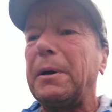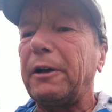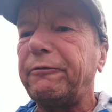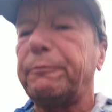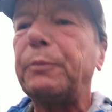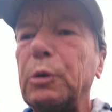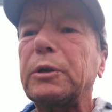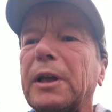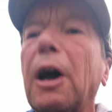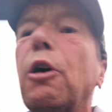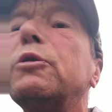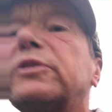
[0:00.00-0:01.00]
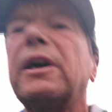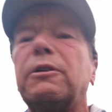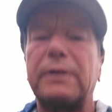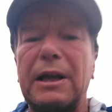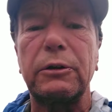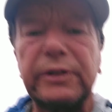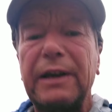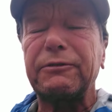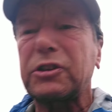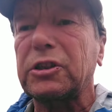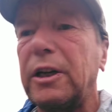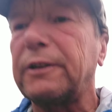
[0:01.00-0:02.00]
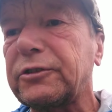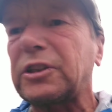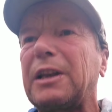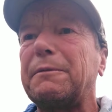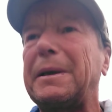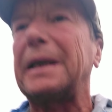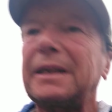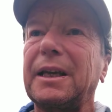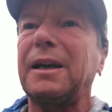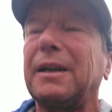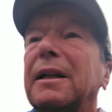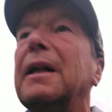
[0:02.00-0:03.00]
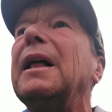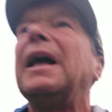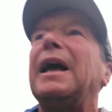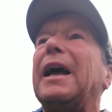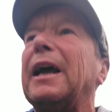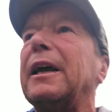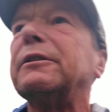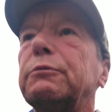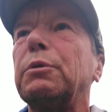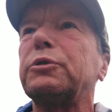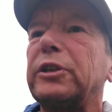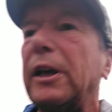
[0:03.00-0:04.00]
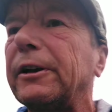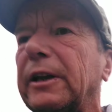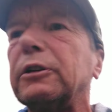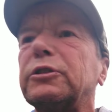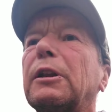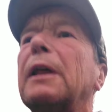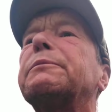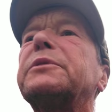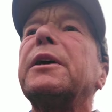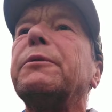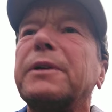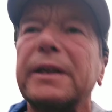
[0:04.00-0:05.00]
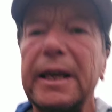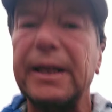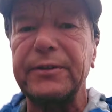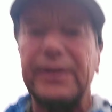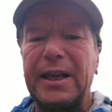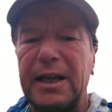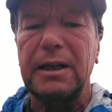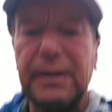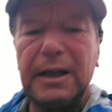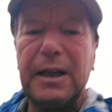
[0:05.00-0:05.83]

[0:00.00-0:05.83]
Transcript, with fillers: But I've booked a hotel now on the other side of Salamanca, and we'll see how it goes. I'll update when I get there.